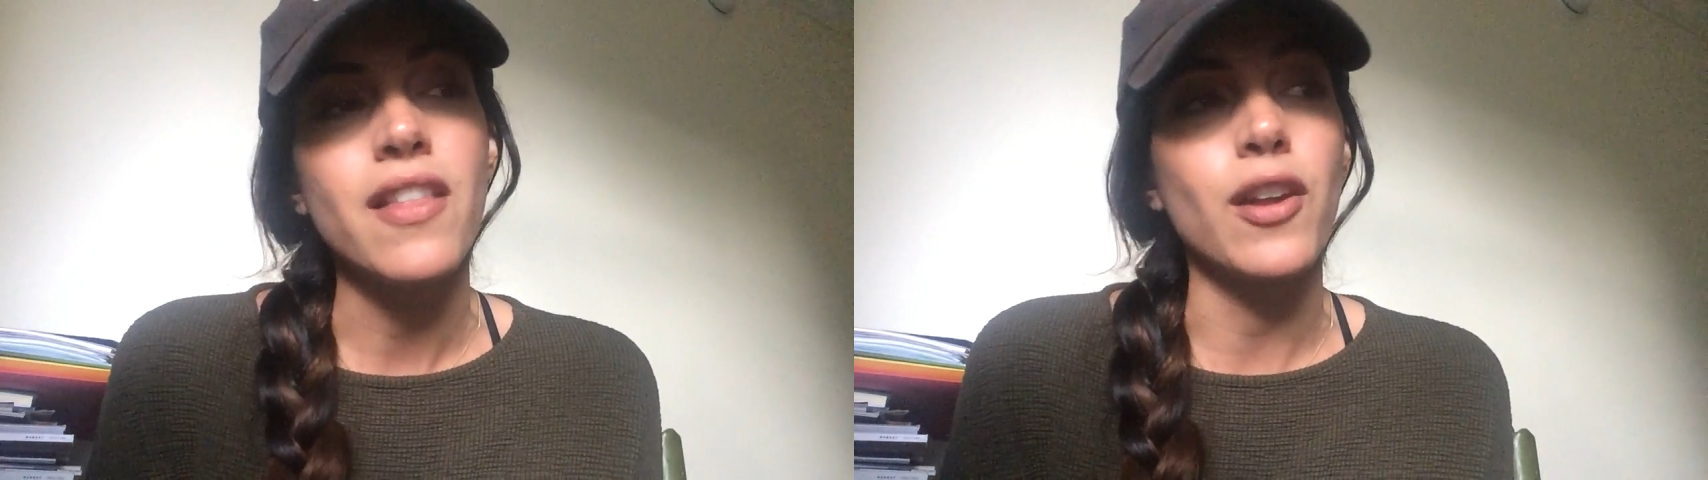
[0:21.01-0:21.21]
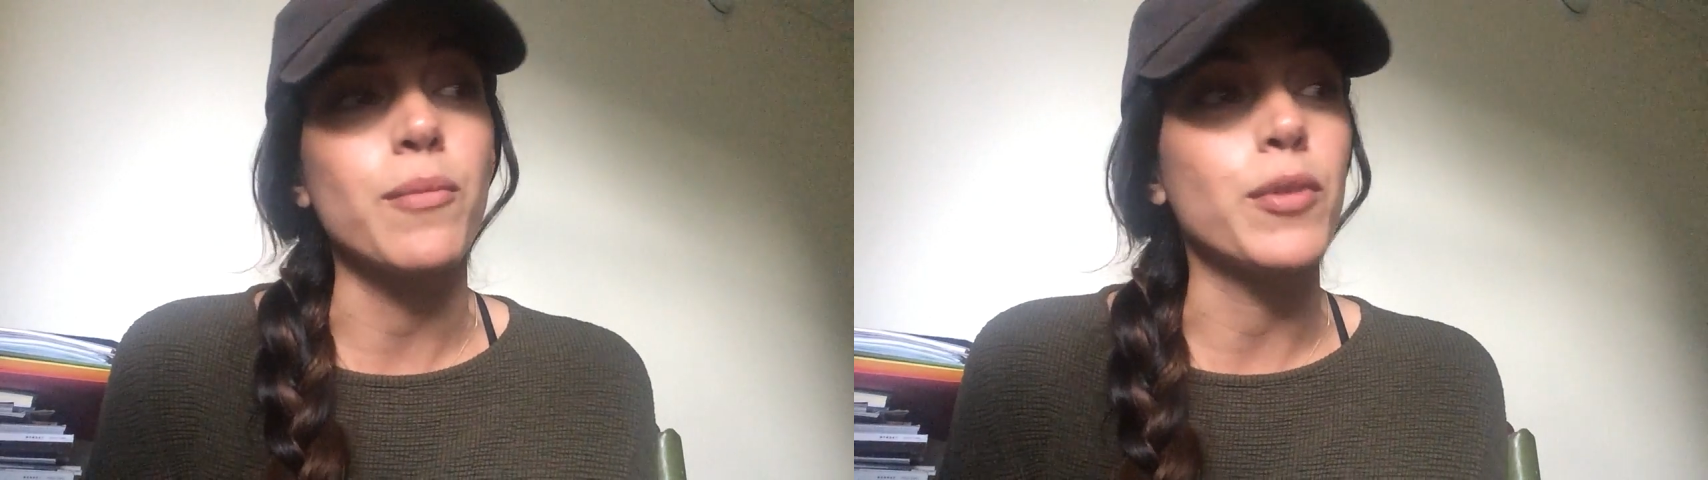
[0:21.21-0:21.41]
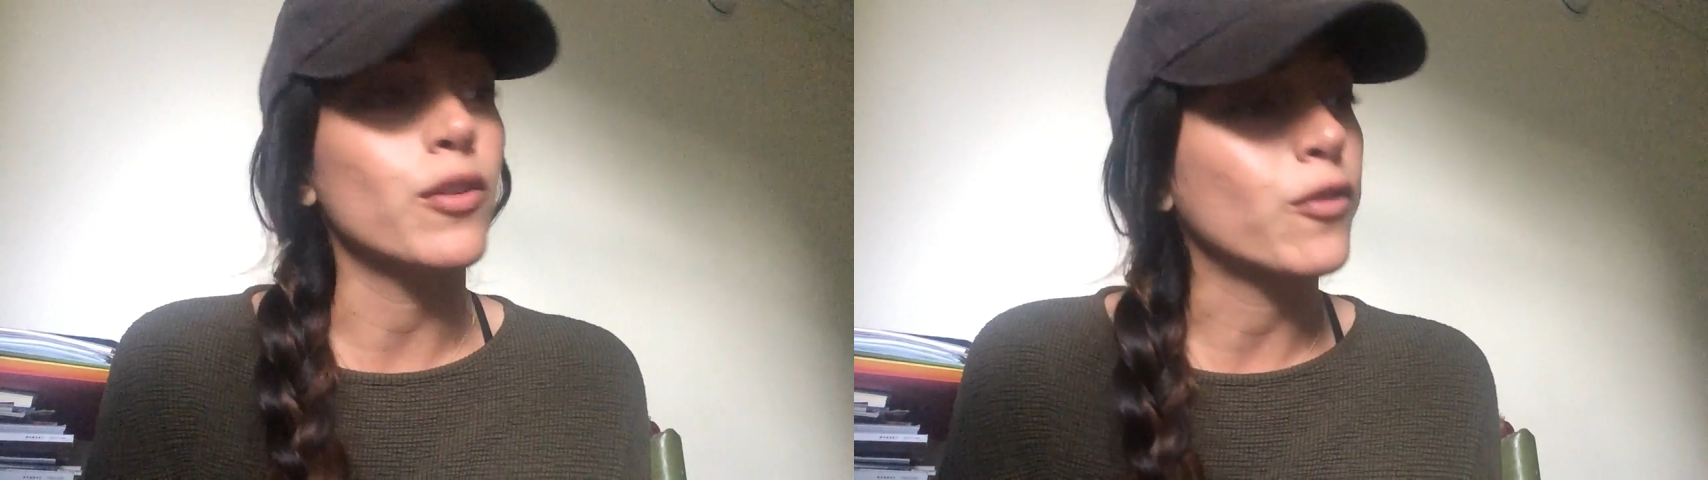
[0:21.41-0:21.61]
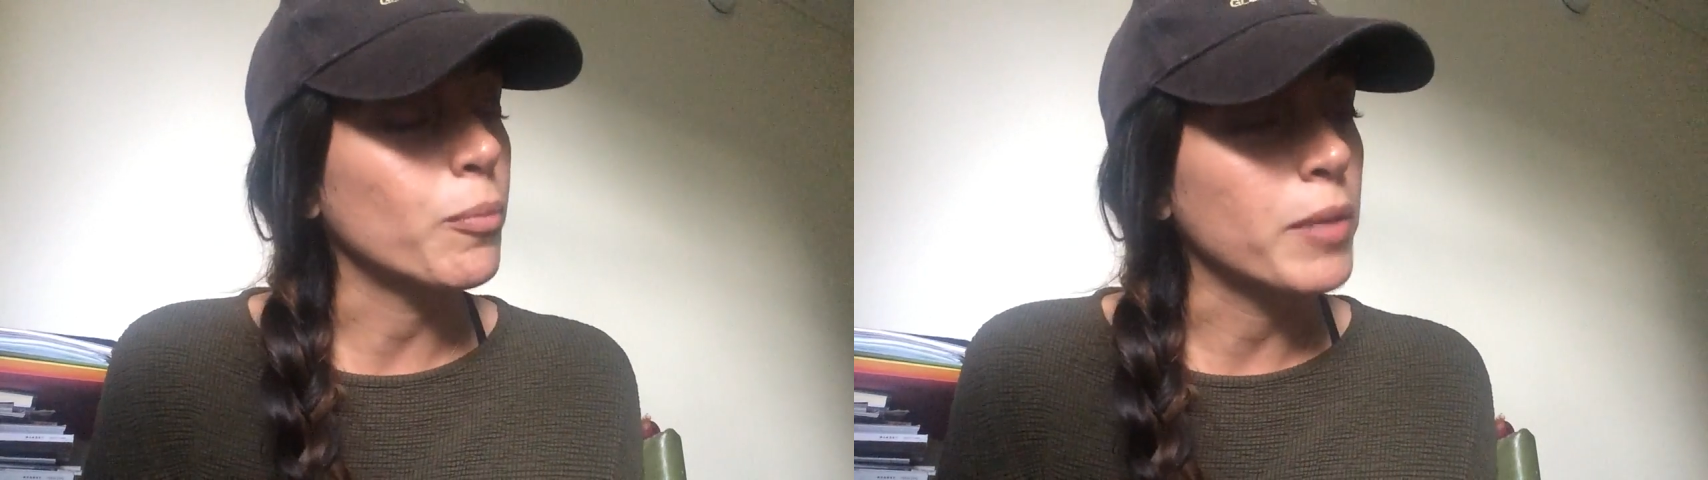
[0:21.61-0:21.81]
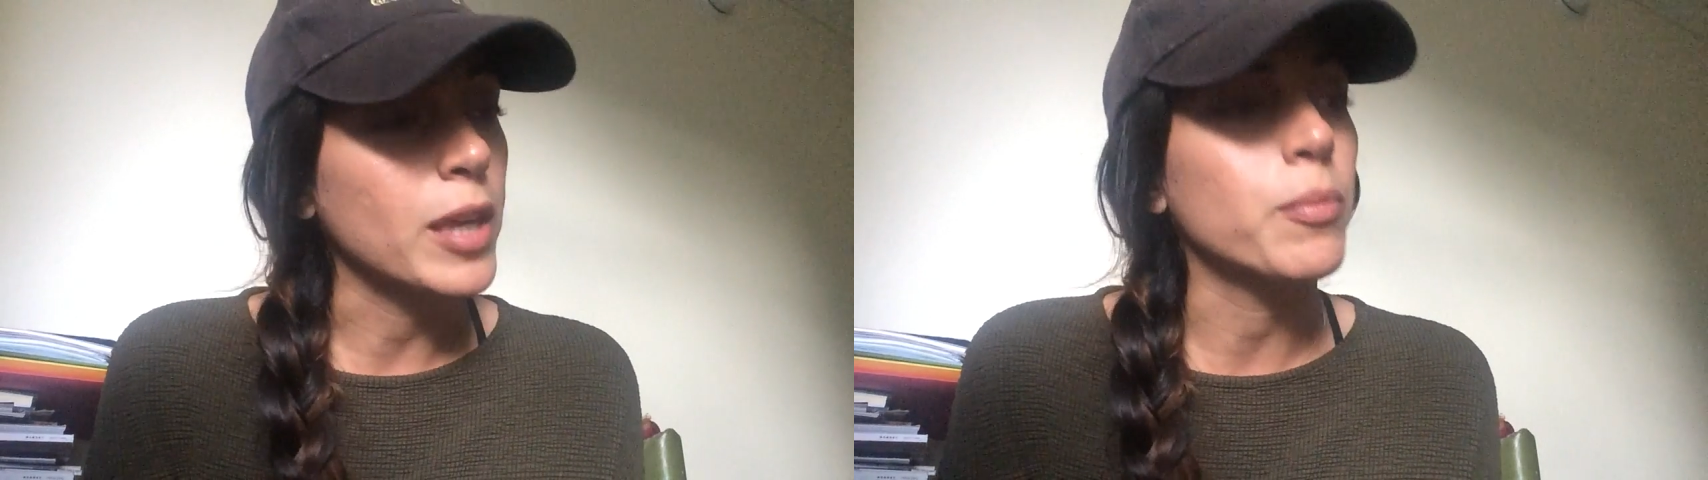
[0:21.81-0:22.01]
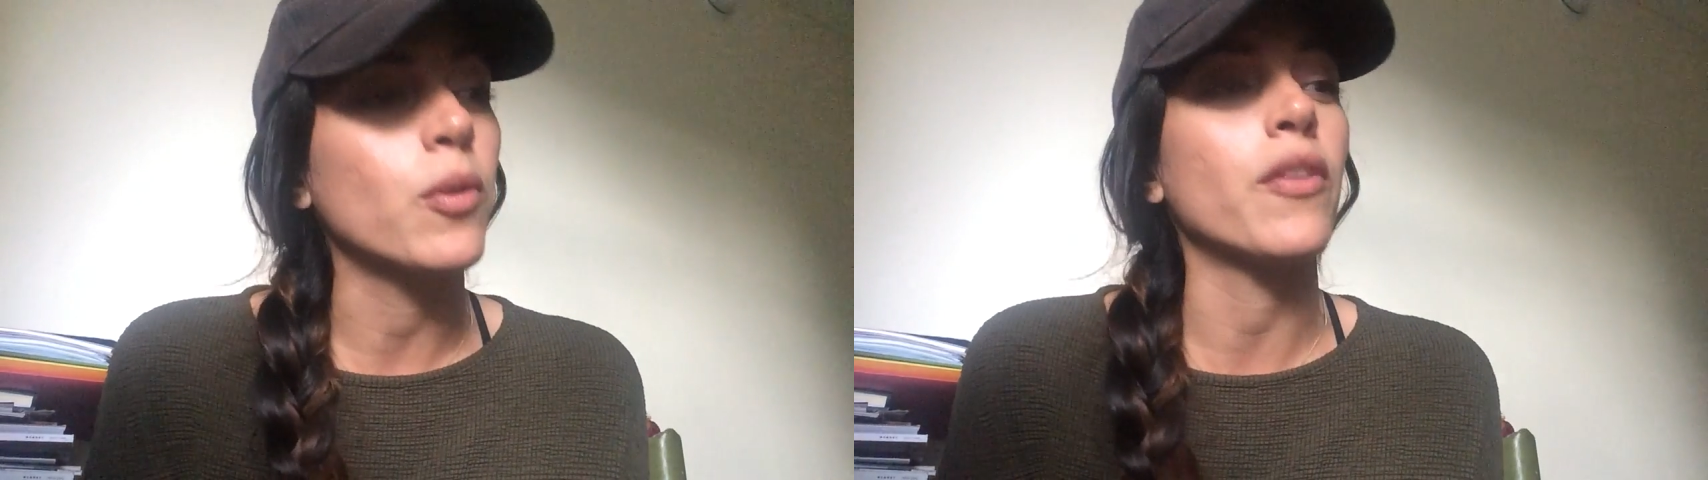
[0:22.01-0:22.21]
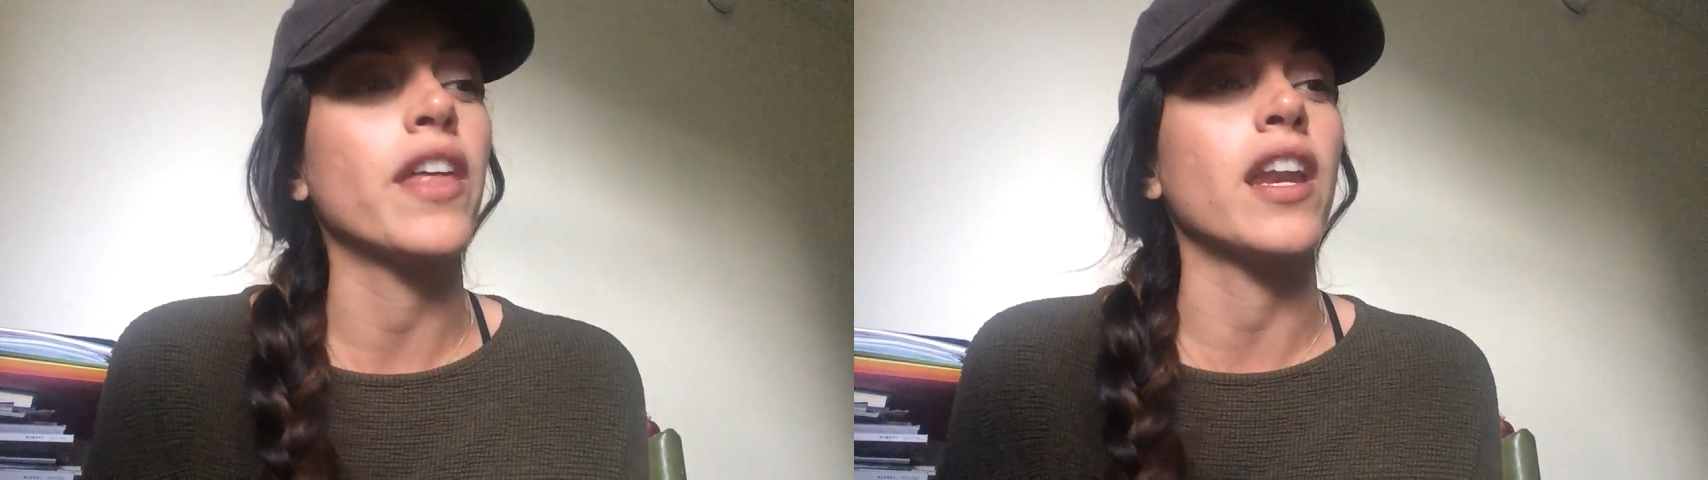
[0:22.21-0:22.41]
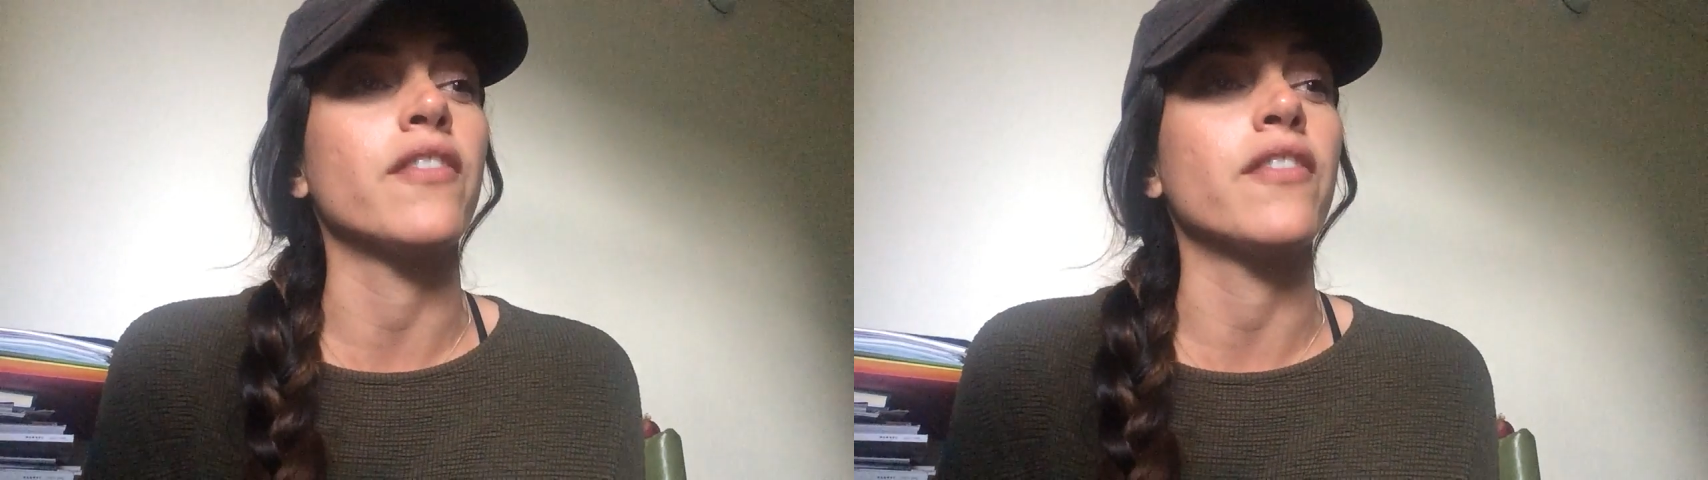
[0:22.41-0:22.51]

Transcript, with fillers: They're beautiful people that